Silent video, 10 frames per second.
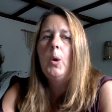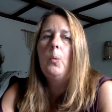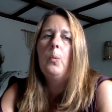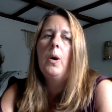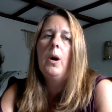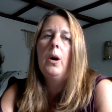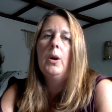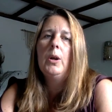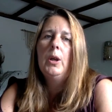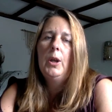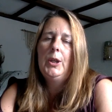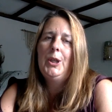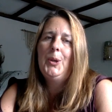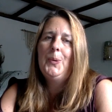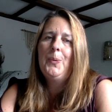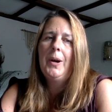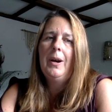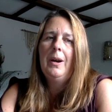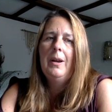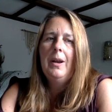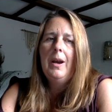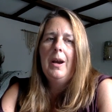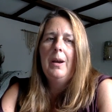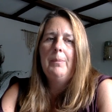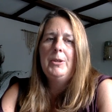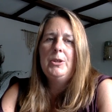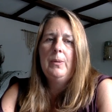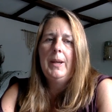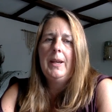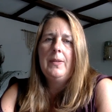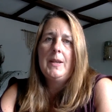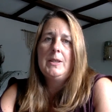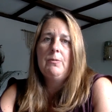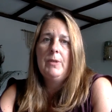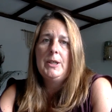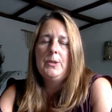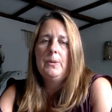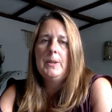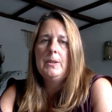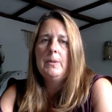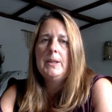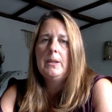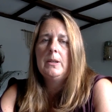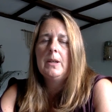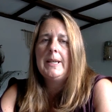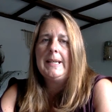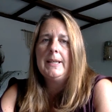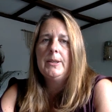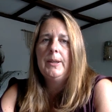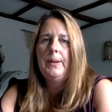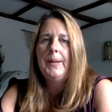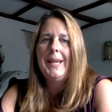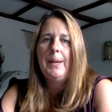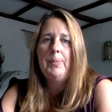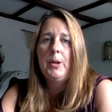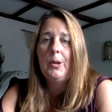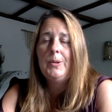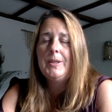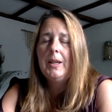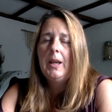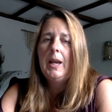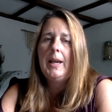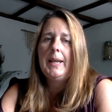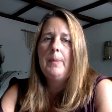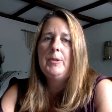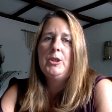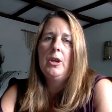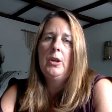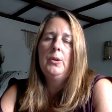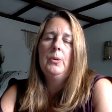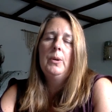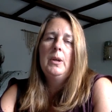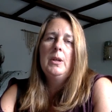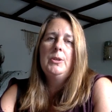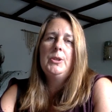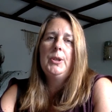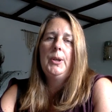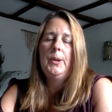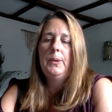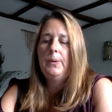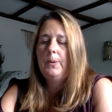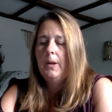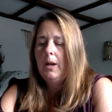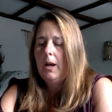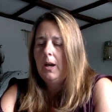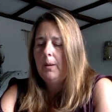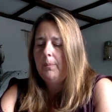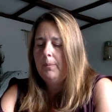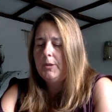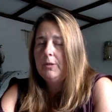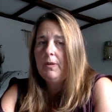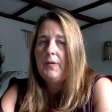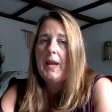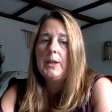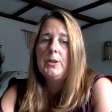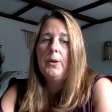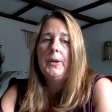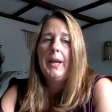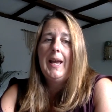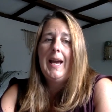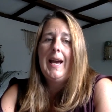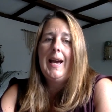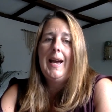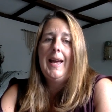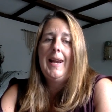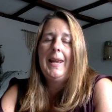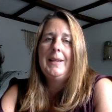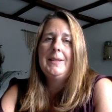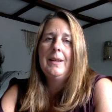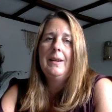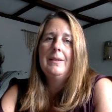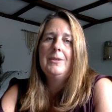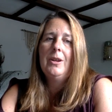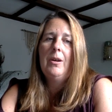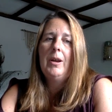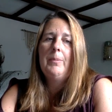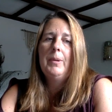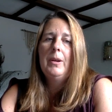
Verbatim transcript: while you were um, doing this ritual, it's always a good idea to keep notes and keep a journal to um, to reflect on at a later time.